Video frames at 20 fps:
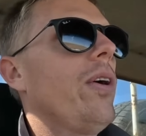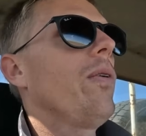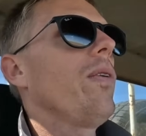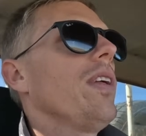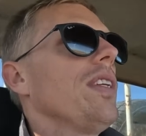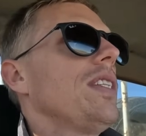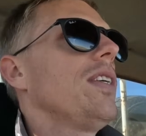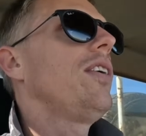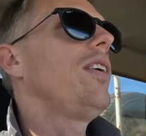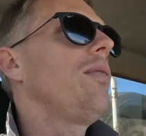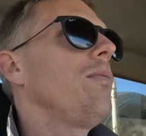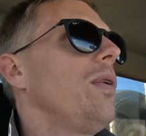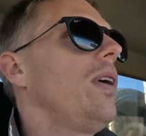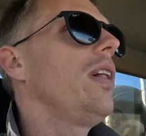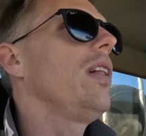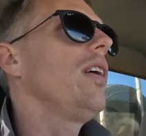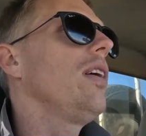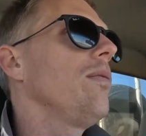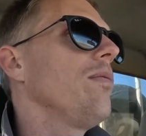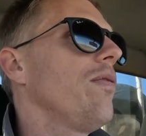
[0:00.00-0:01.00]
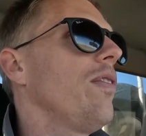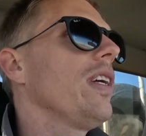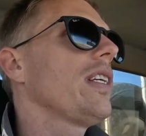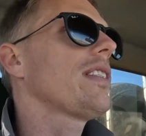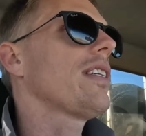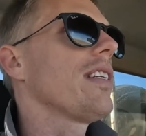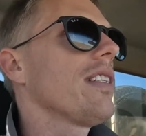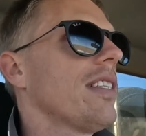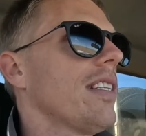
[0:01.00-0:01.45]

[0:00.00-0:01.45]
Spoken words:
all the time while I'm fixing